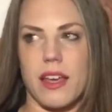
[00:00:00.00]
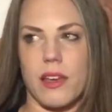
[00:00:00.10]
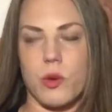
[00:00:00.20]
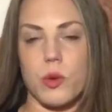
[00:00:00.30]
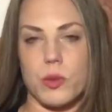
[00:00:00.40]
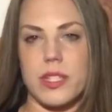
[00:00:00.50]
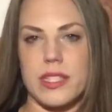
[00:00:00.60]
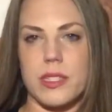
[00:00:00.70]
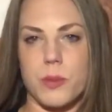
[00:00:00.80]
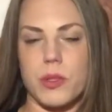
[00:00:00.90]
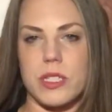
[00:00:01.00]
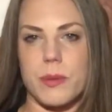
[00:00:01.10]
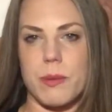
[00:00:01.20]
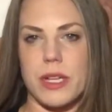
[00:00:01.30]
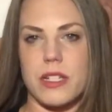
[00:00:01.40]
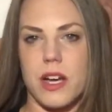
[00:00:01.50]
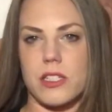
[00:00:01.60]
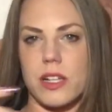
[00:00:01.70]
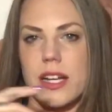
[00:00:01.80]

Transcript: who he's supposed to be my doctor.